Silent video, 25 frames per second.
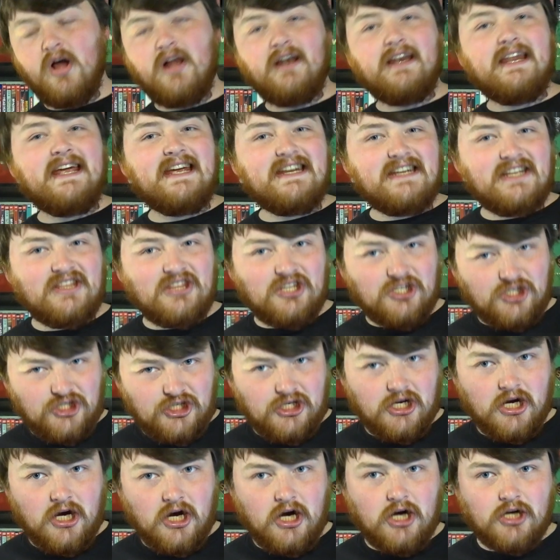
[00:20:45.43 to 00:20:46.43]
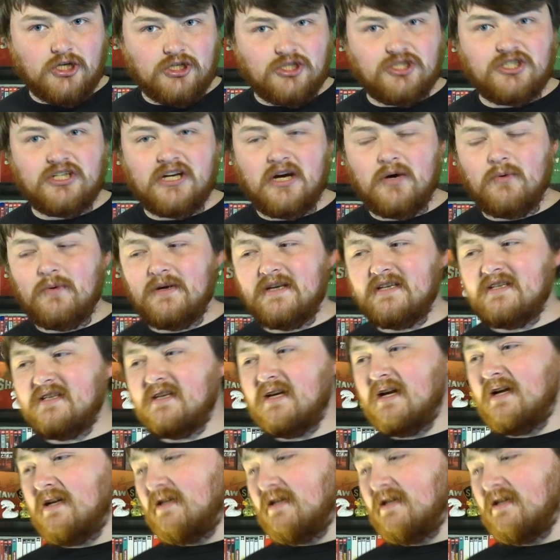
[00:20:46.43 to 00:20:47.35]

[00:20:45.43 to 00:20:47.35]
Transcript: leading the charge, shall we say.